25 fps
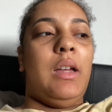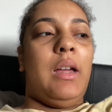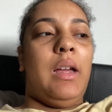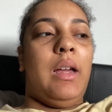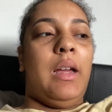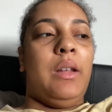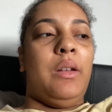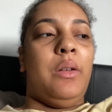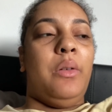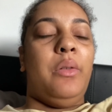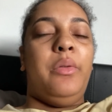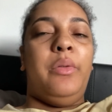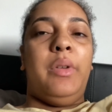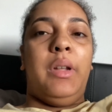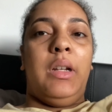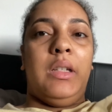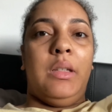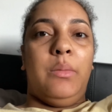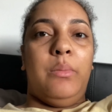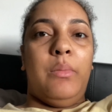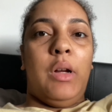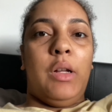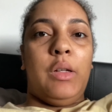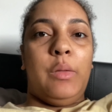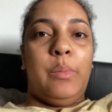I don't feel
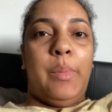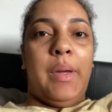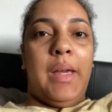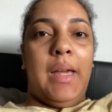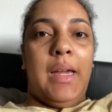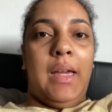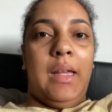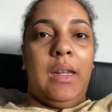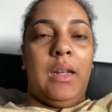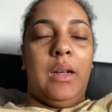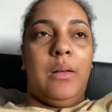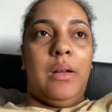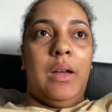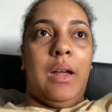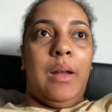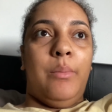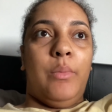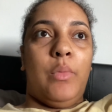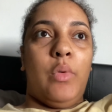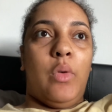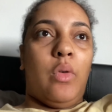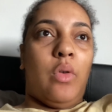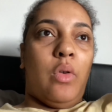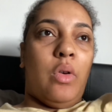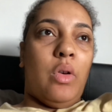as much pain. I'm
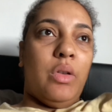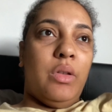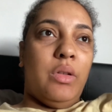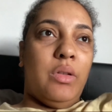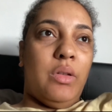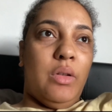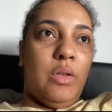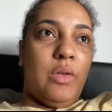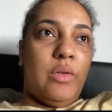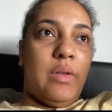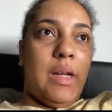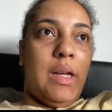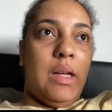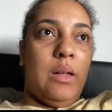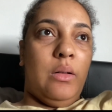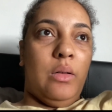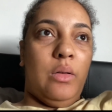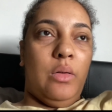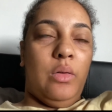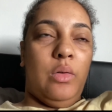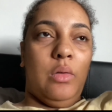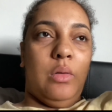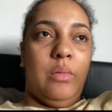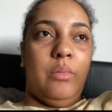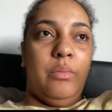not concentrating.
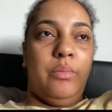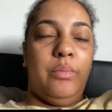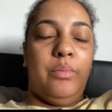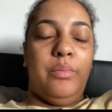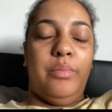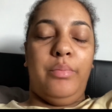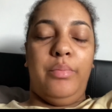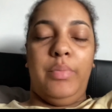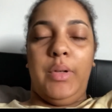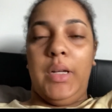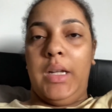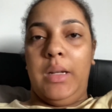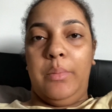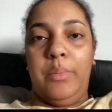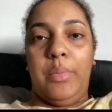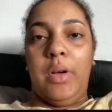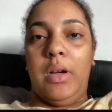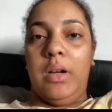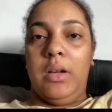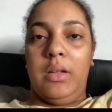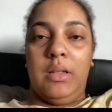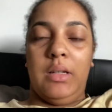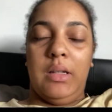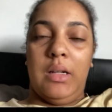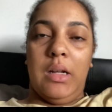I'm not bloody
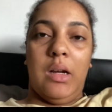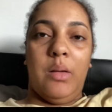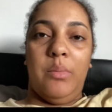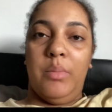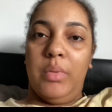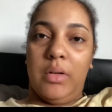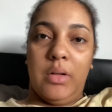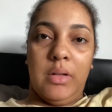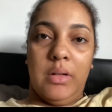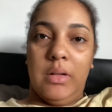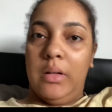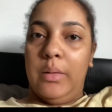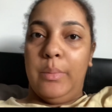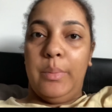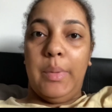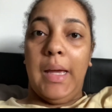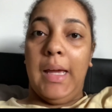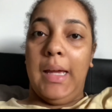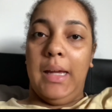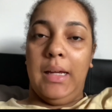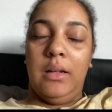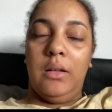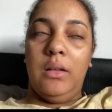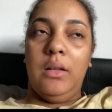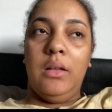passing out because of the
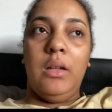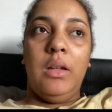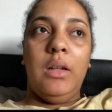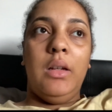pain.